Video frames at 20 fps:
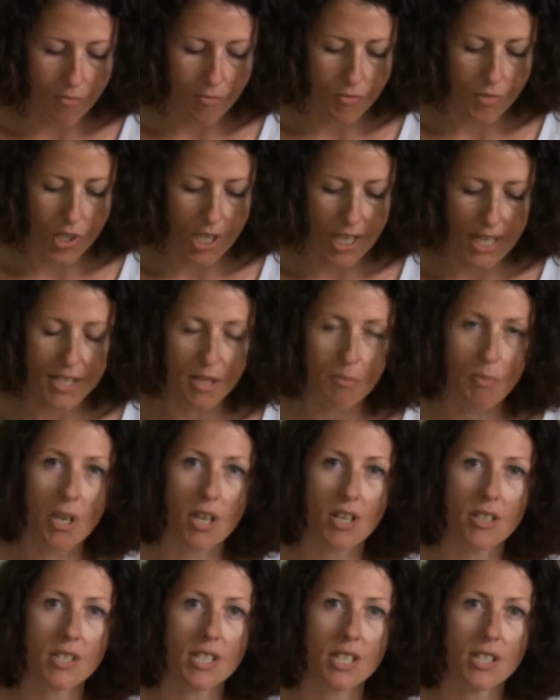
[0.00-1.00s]
She had a
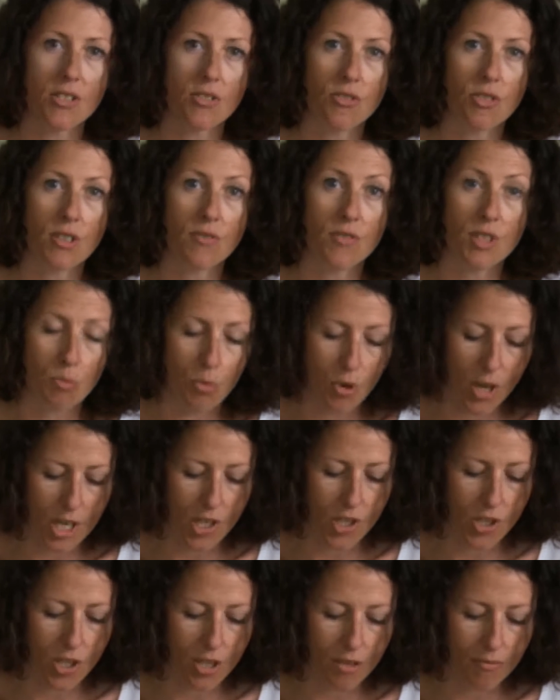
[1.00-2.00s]
past history of
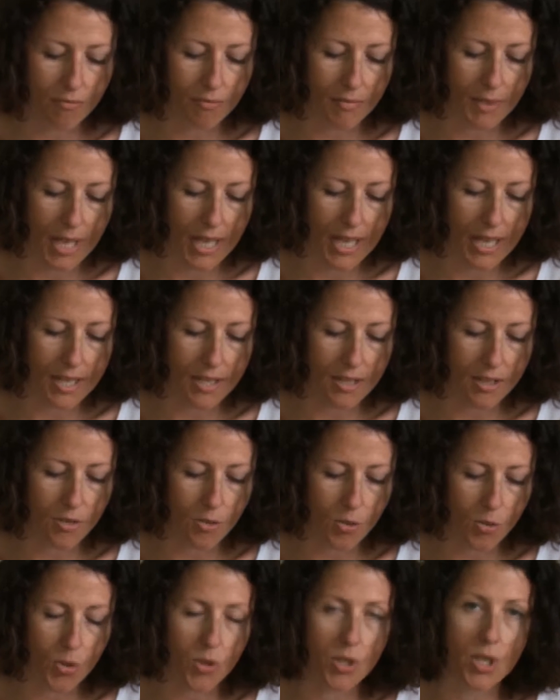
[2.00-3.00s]
depression and
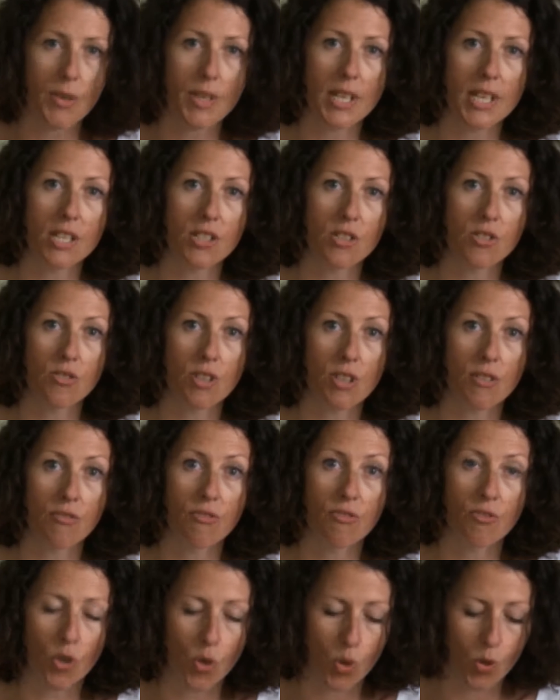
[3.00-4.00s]
also a history of
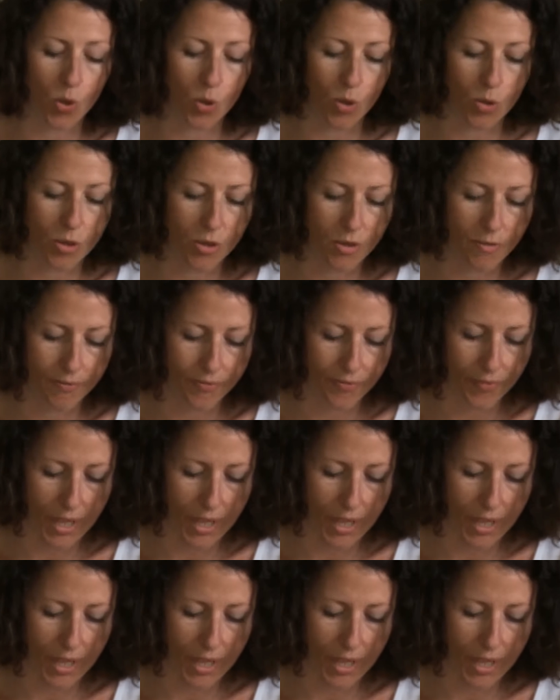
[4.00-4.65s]
falls.